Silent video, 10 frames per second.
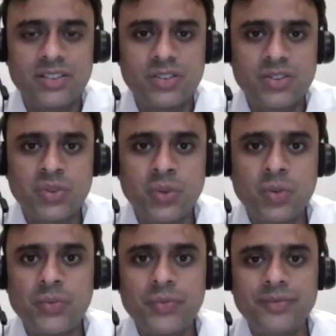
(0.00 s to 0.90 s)

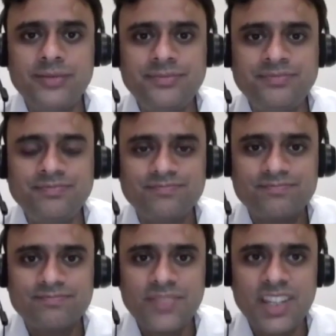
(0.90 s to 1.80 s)
So
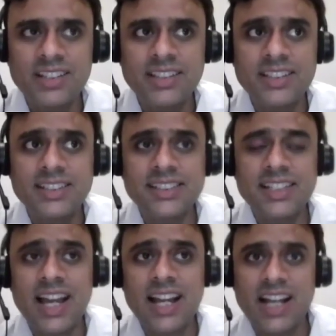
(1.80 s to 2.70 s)
this,
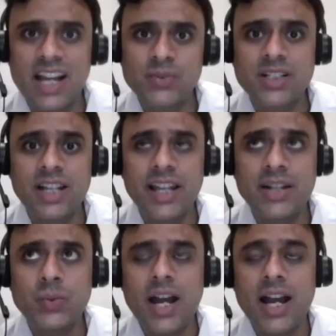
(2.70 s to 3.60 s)
and I would
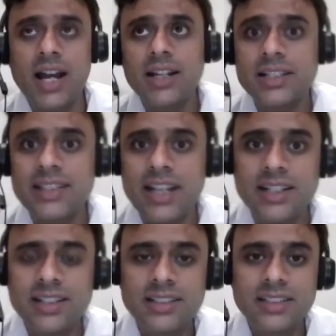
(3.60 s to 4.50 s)
like to add
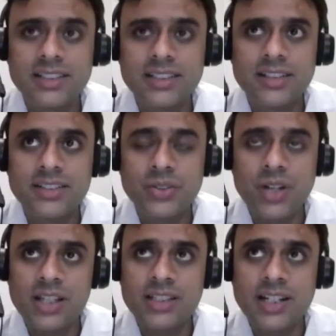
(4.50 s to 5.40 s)
that
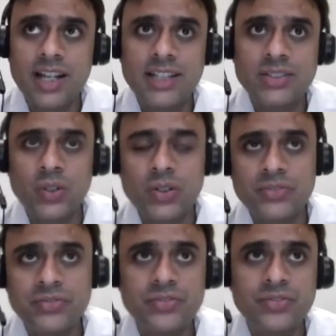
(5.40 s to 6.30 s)
that I sort
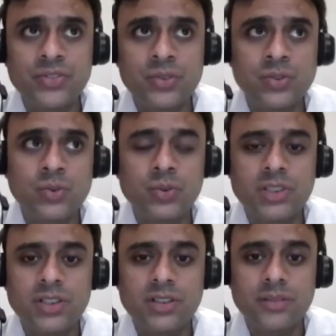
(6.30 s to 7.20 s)
of used
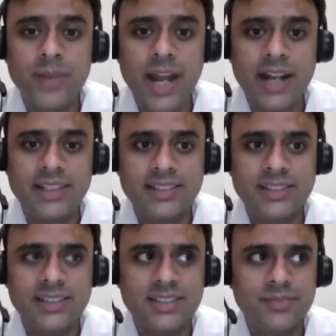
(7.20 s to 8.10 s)
to practice
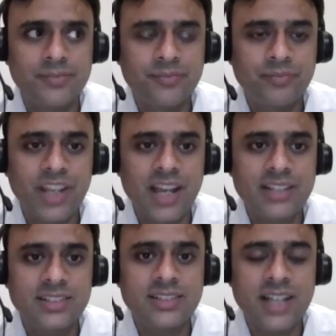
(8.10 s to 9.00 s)
this
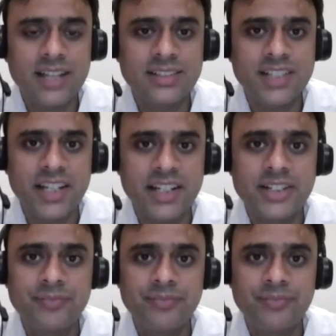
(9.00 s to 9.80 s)
as a child,